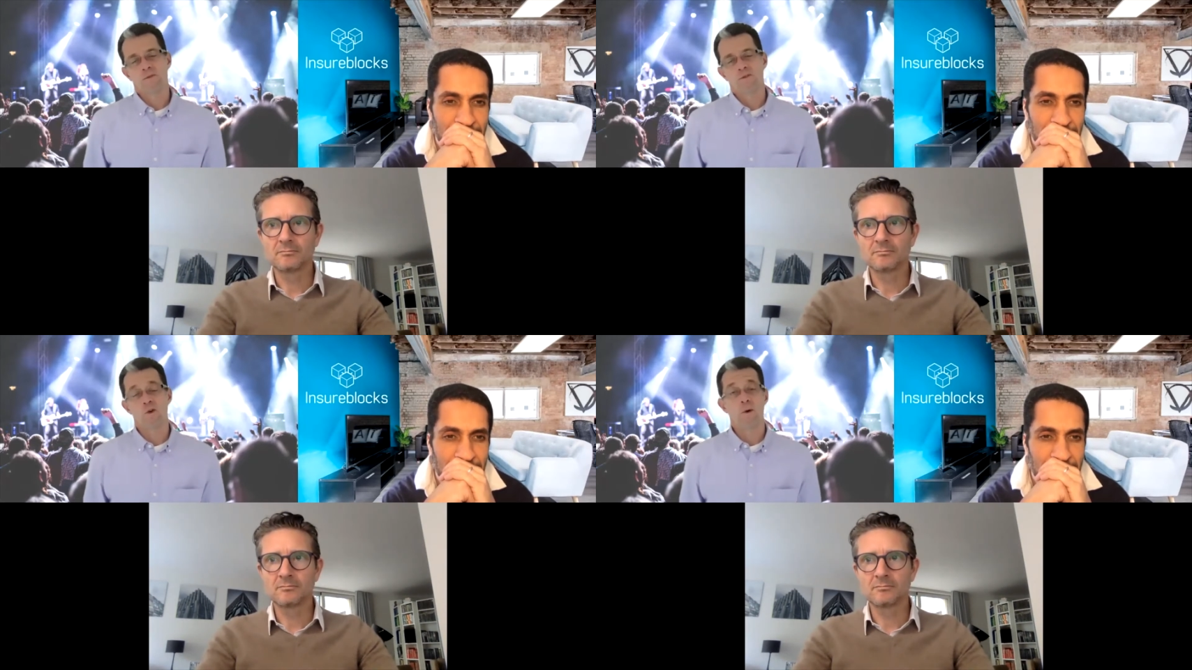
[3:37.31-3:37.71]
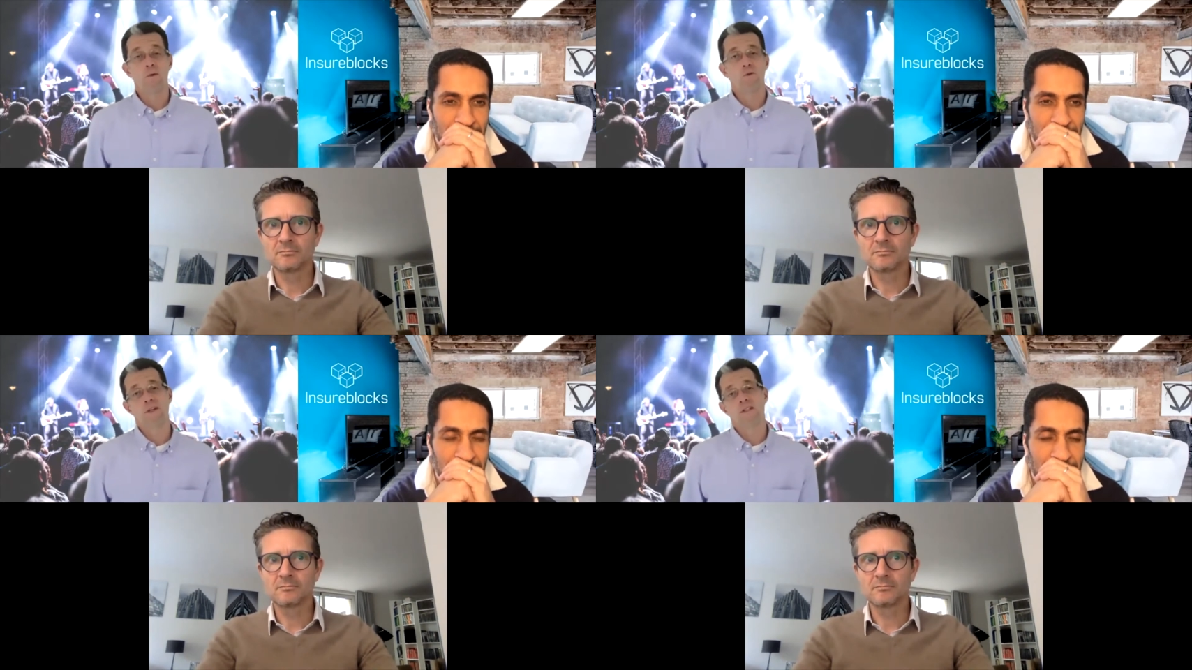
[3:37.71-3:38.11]
Speaker 1: Sorry, we've
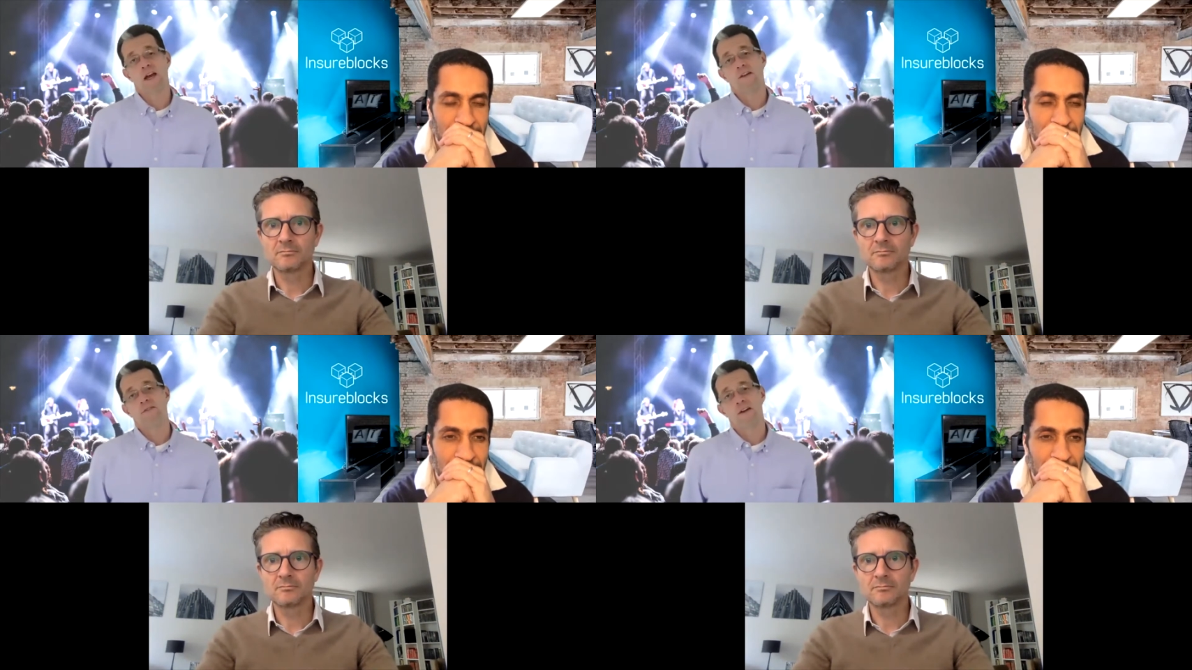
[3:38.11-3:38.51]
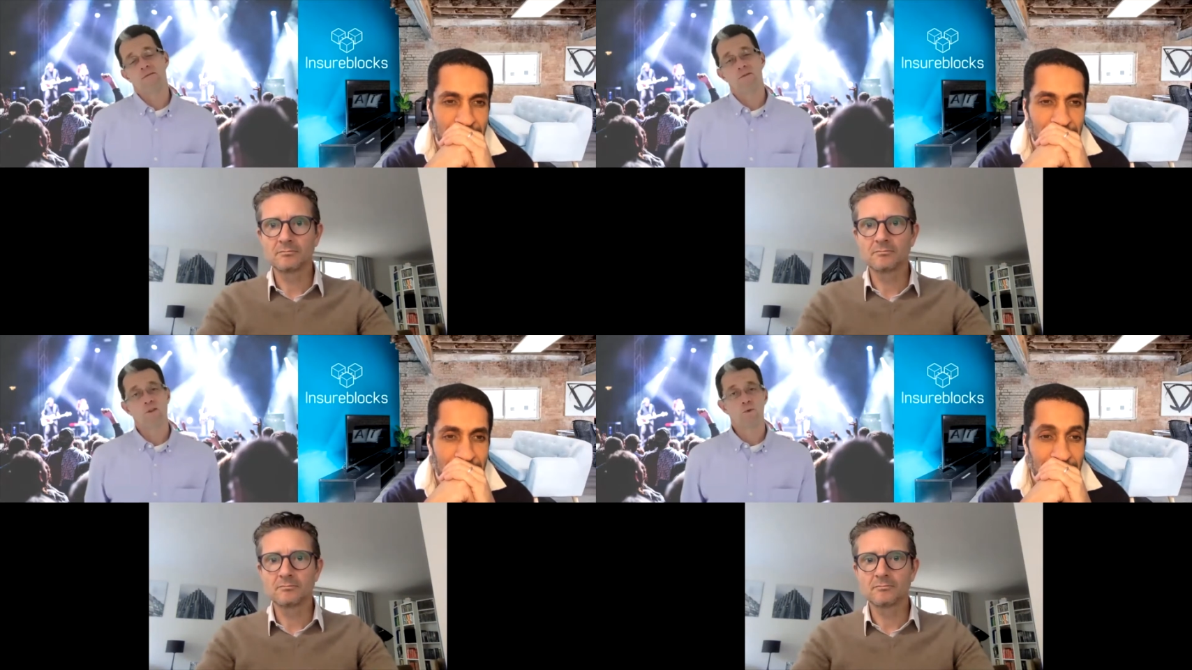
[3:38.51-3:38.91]
already scanned that.
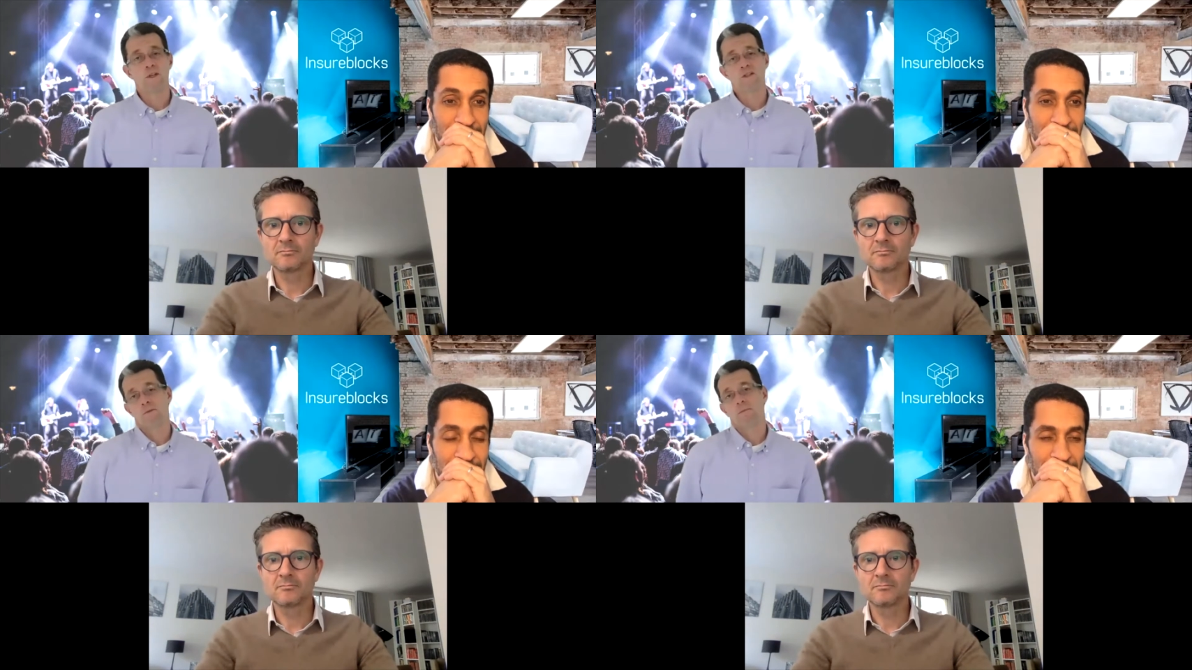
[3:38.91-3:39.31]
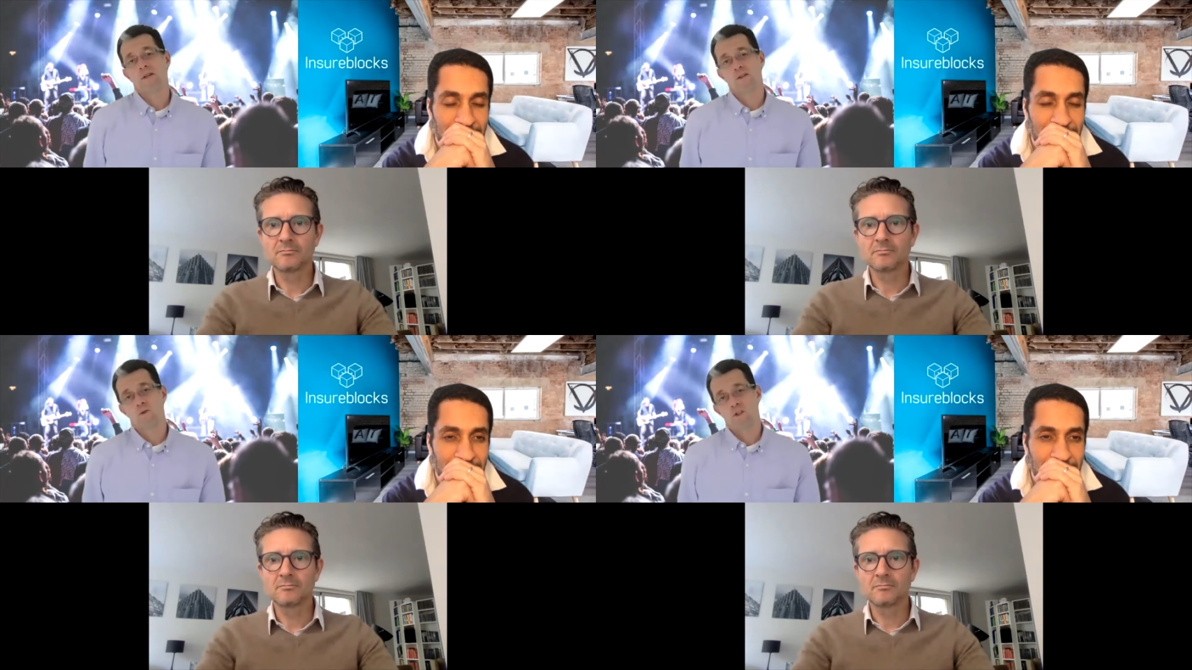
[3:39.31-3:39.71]
There's already somebody in
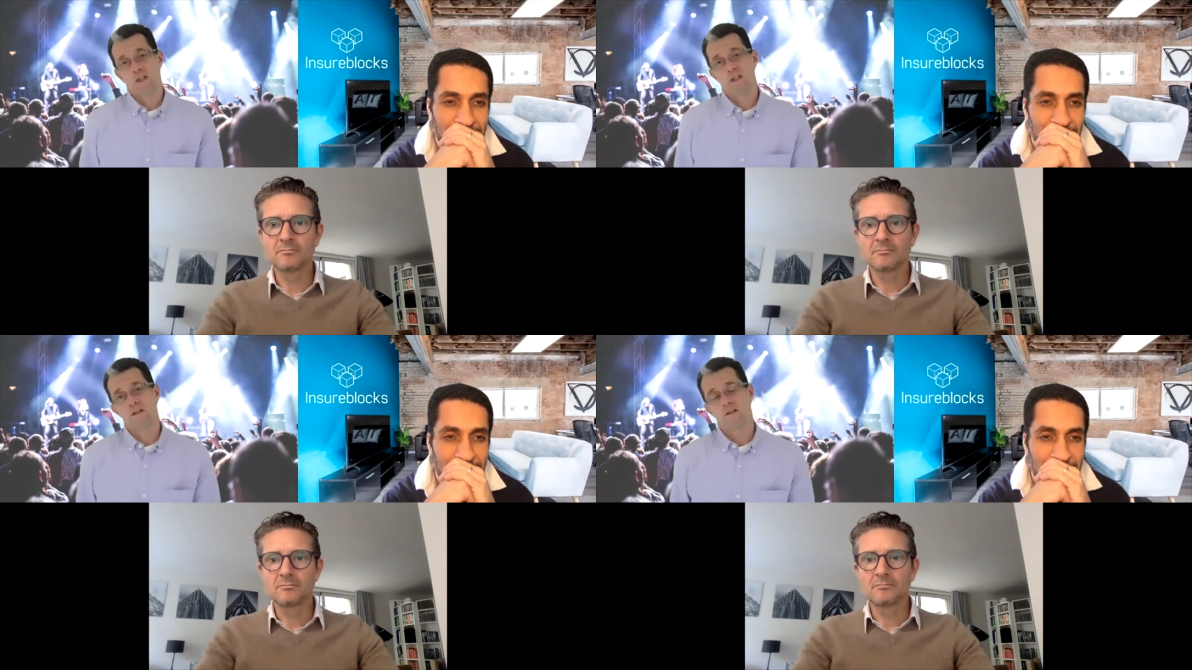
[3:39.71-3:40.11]
your seat.